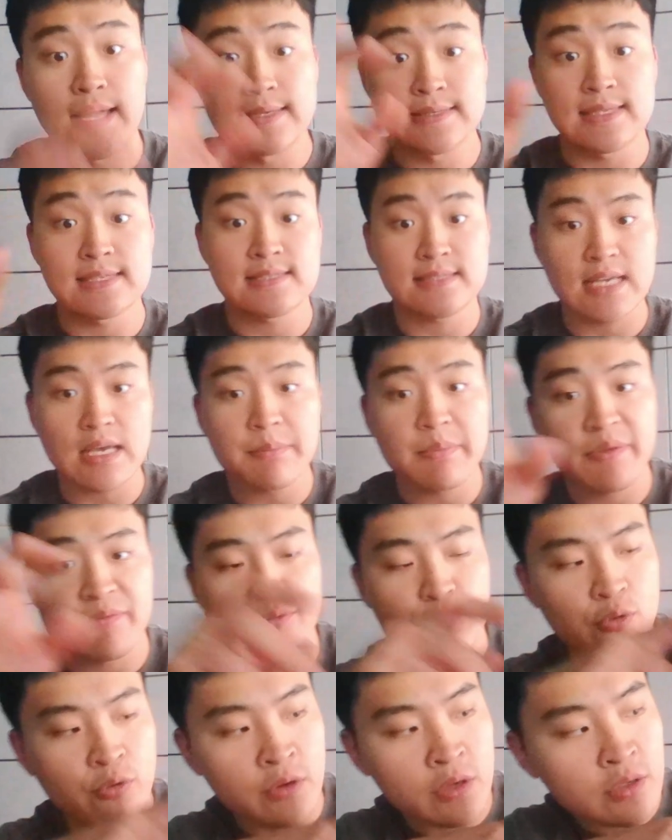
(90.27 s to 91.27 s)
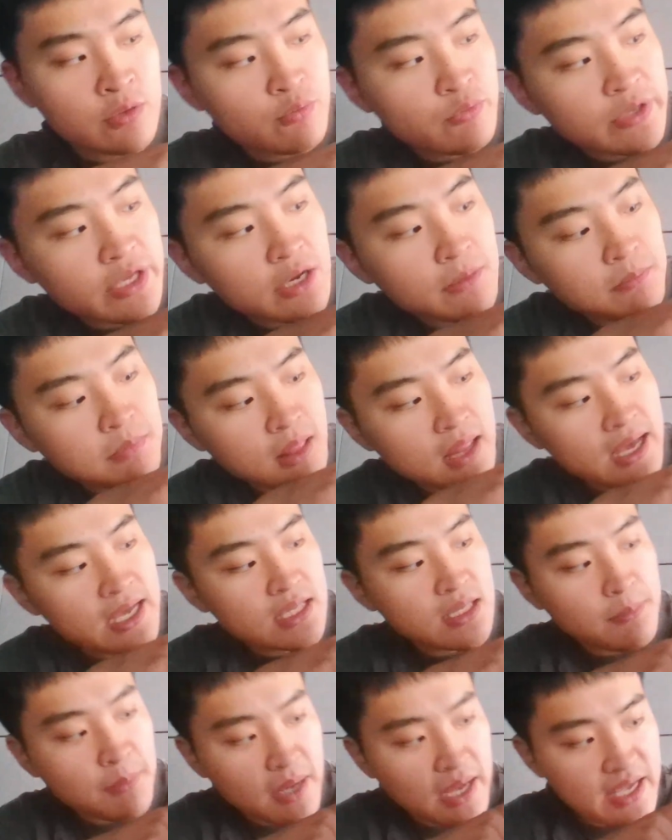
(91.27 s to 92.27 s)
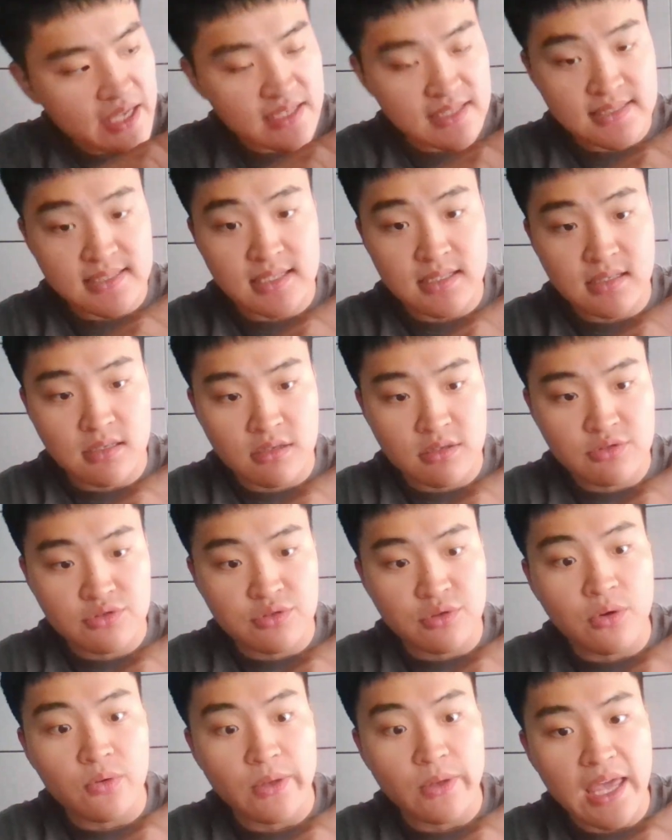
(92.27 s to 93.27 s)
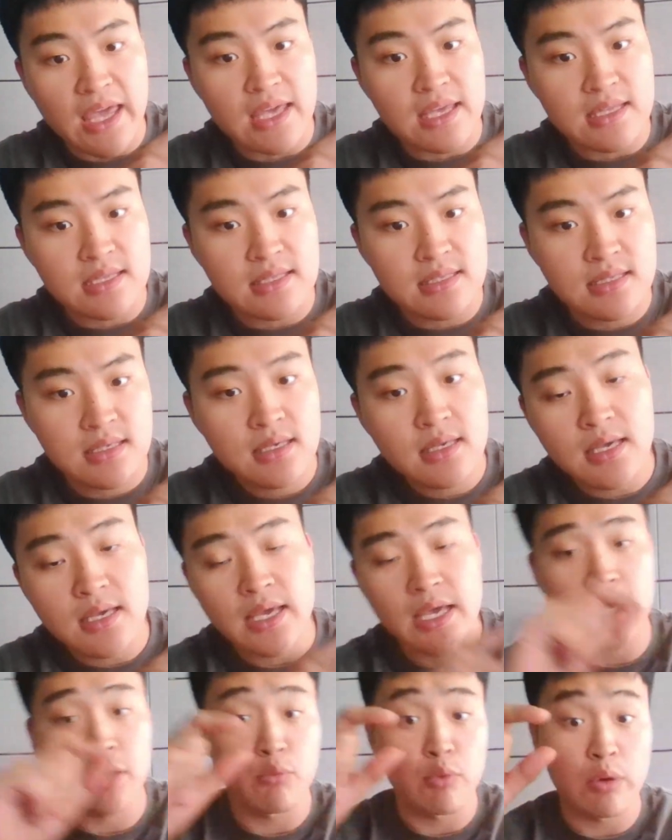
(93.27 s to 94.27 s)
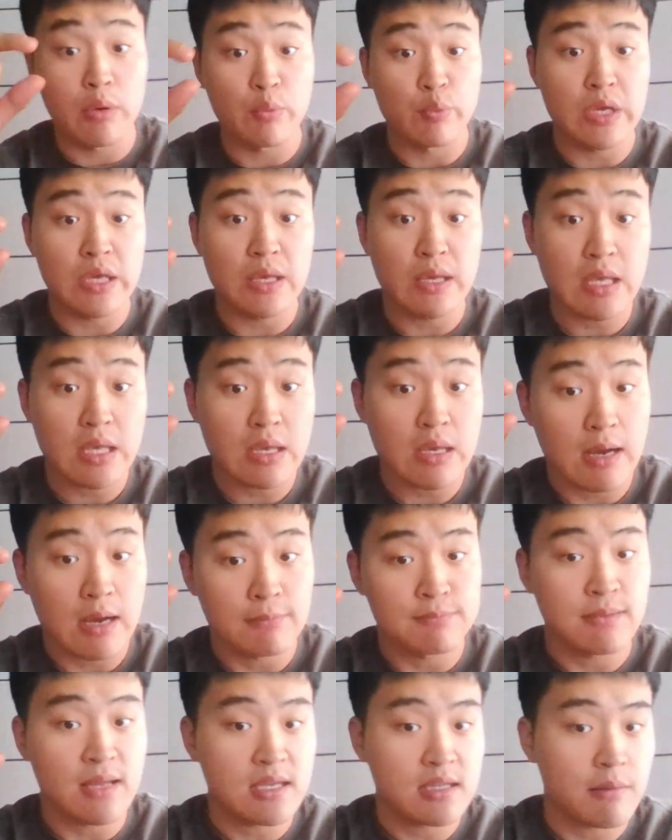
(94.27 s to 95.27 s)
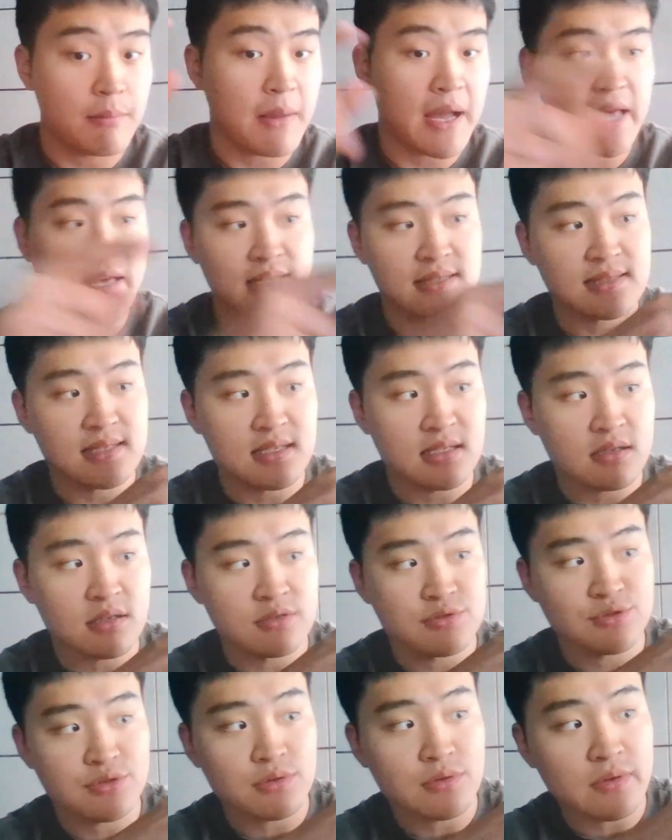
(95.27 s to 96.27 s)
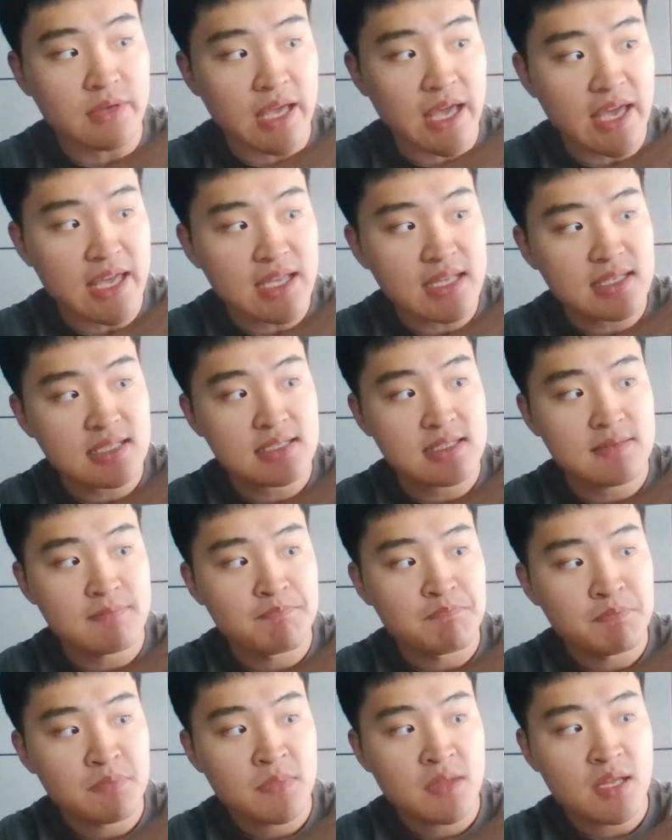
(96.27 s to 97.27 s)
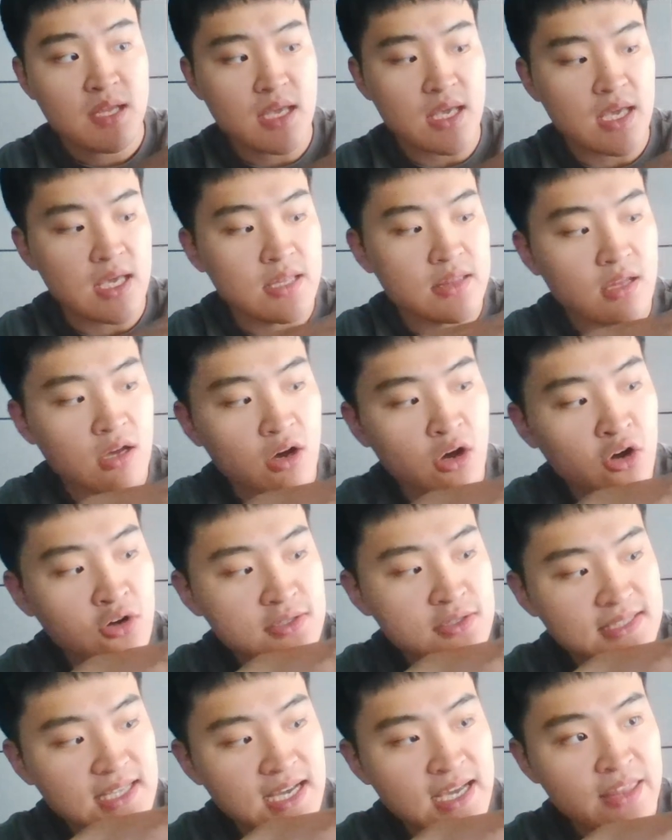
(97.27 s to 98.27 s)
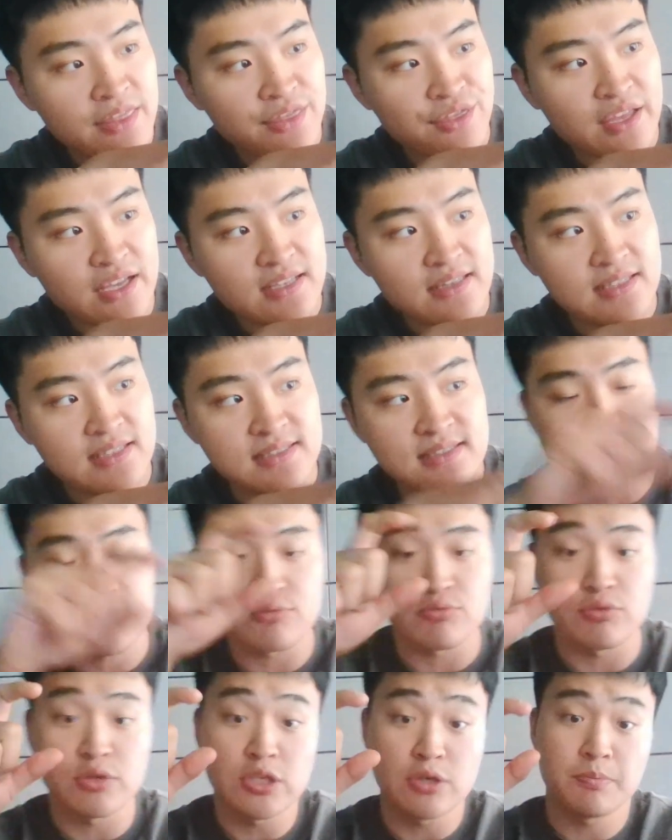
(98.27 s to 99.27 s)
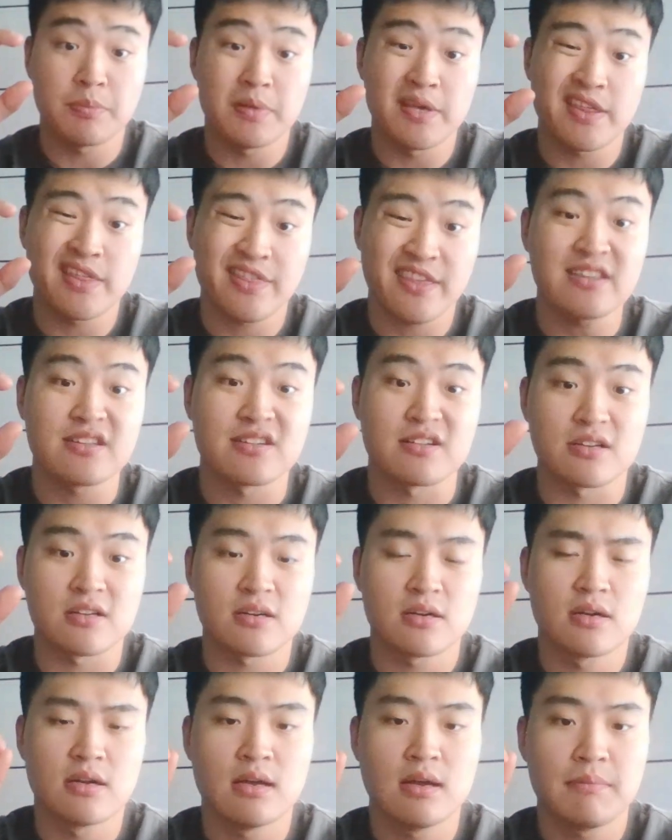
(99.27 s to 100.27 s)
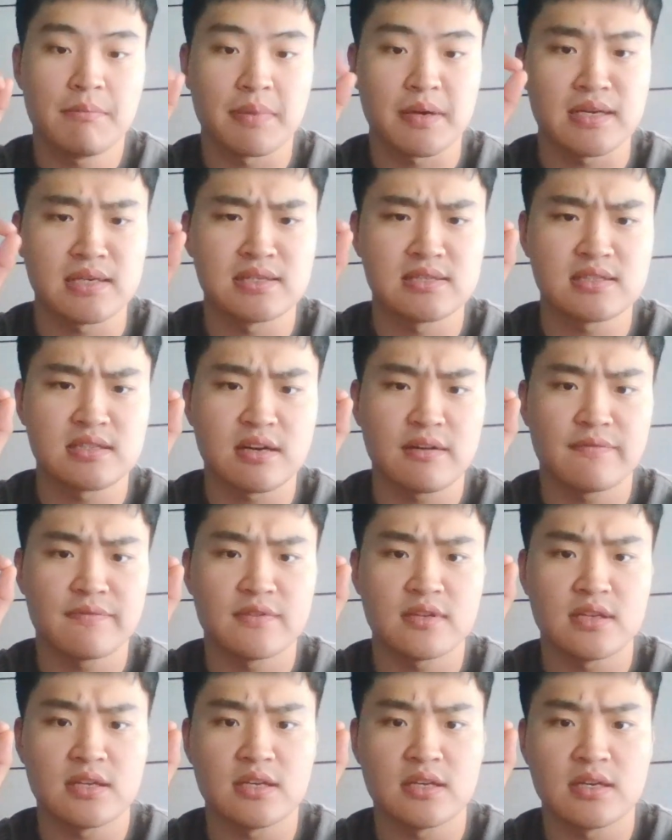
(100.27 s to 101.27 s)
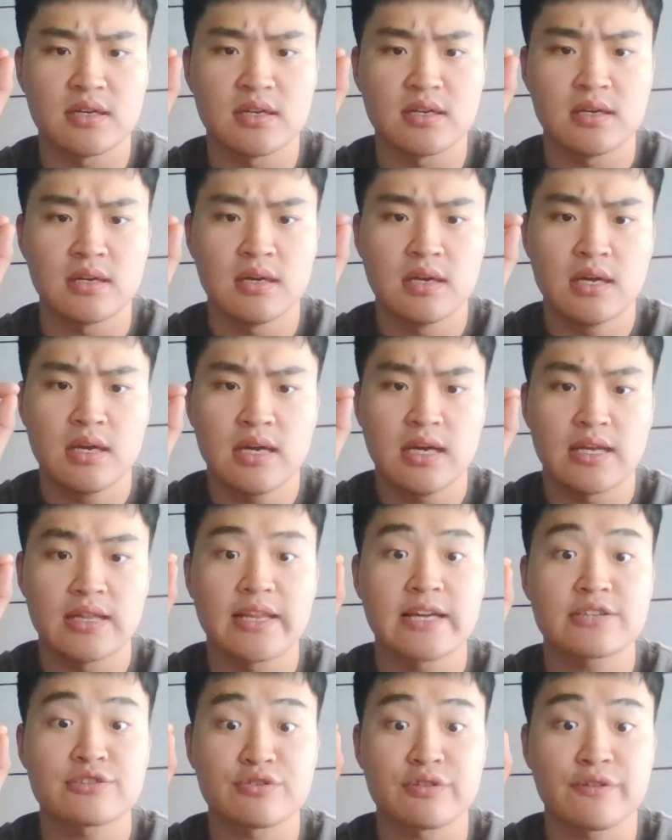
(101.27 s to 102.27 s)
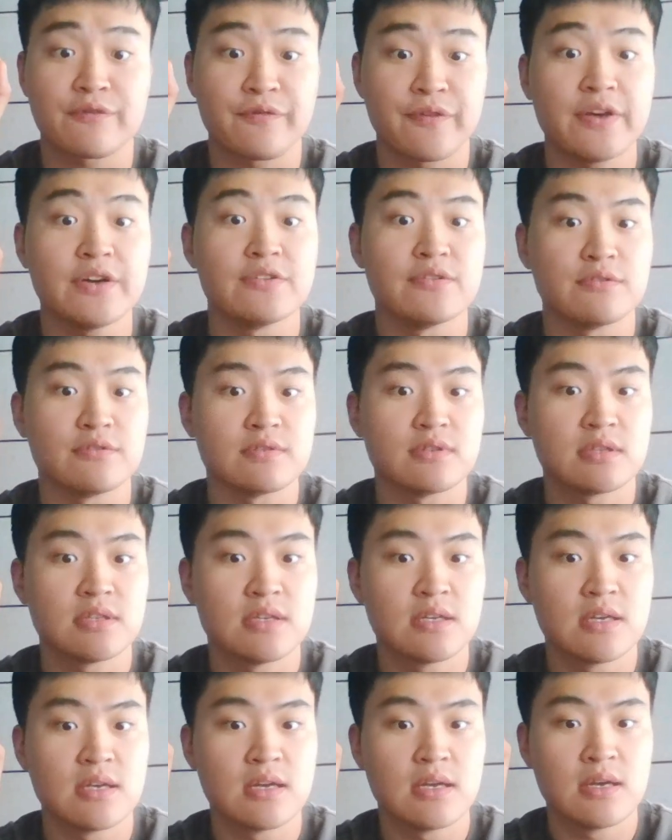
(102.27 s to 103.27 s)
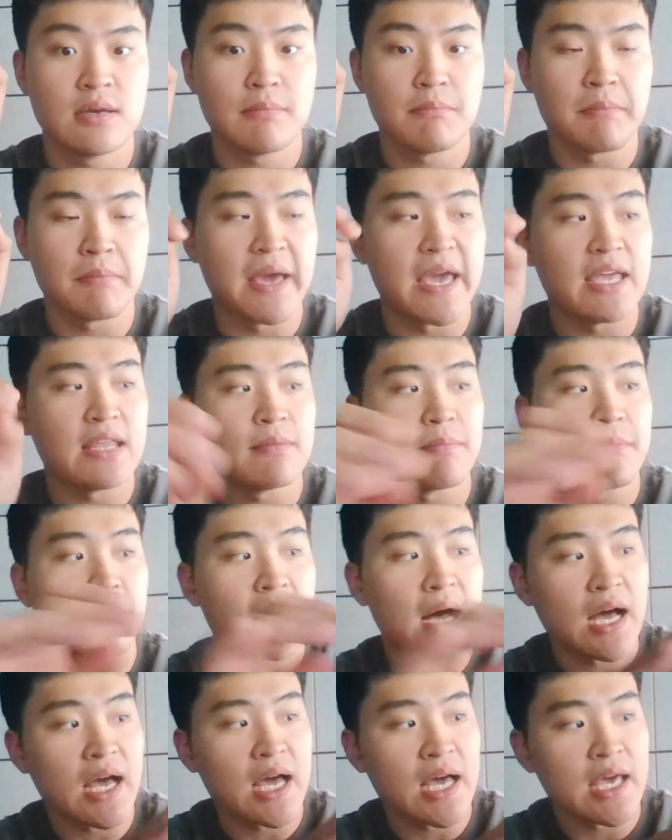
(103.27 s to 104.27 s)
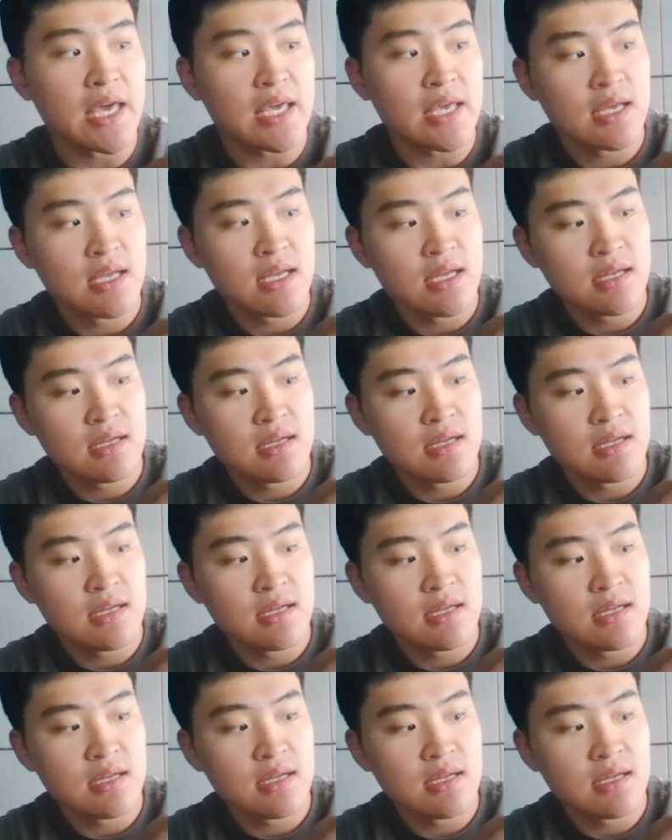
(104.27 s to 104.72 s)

as I said before, we apply the bias at the control gate, and when we apply the bias at the control gate, and the oxide thickness will be thinner because of the electric field made by